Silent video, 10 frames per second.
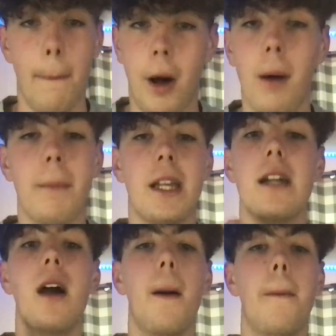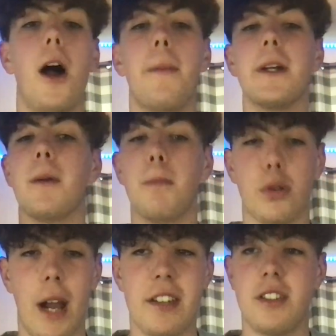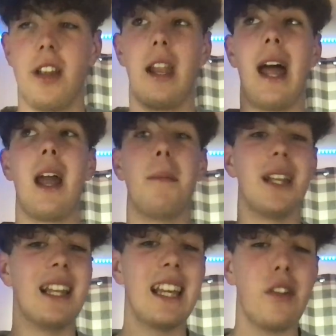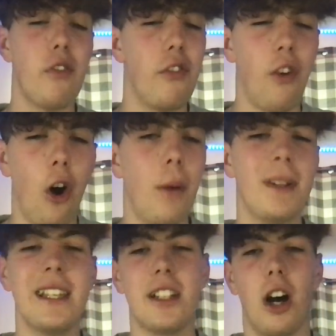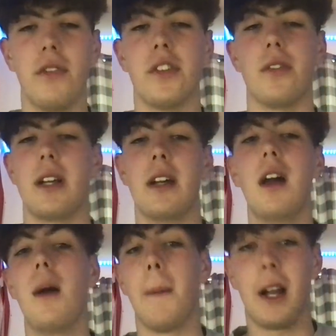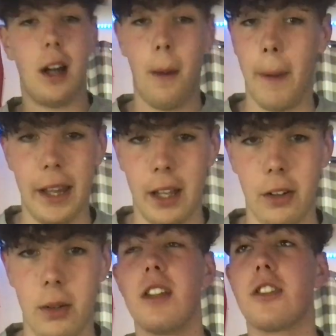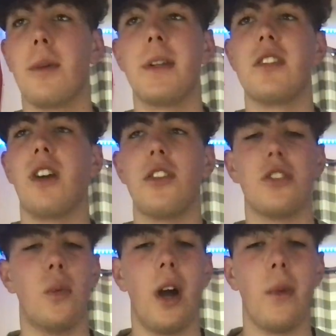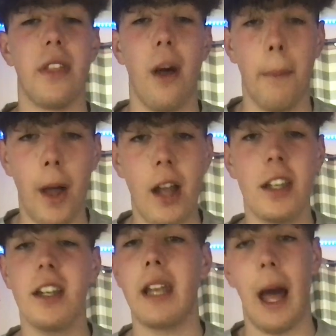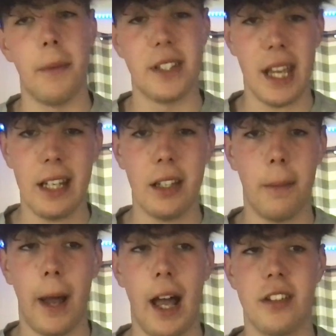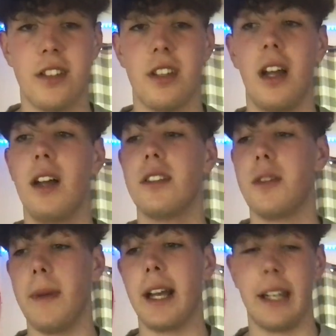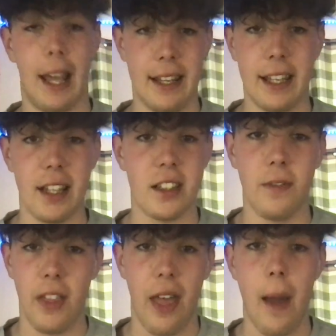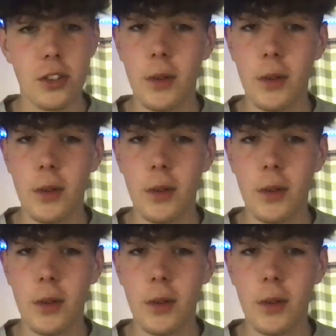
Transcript: Pompey, Birmingham, Preston, and I believe formerly Coventry, but I can't back that up. This company has also worked with Hibernian and Aberdeen in the past to make Nike kits for them.